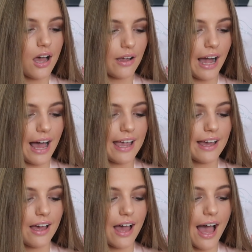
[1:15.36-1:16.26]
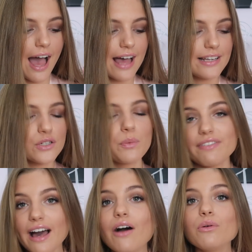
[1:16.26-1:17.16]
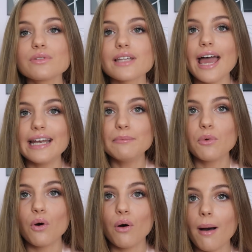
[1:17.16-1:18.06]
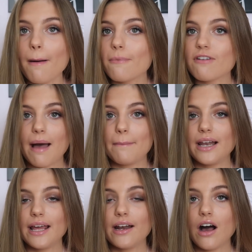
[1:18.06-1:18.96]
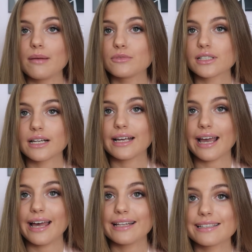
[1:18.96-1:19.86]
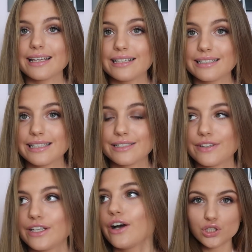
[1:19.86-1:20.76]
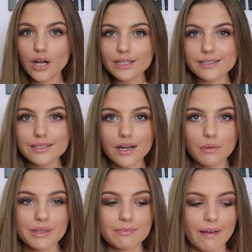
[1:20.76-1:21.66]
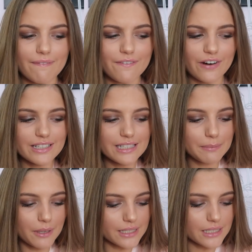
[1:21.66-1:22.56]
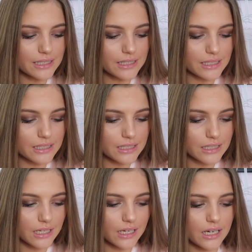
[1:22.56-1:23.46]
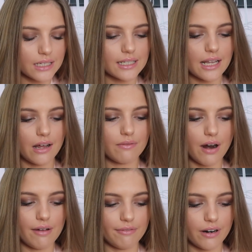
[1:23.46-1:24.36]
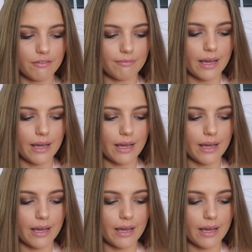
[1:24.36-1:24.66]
Okay, and without any more rambling, I'm just gonna get into this video. Should I start with my friend's present? Because they're like right in front of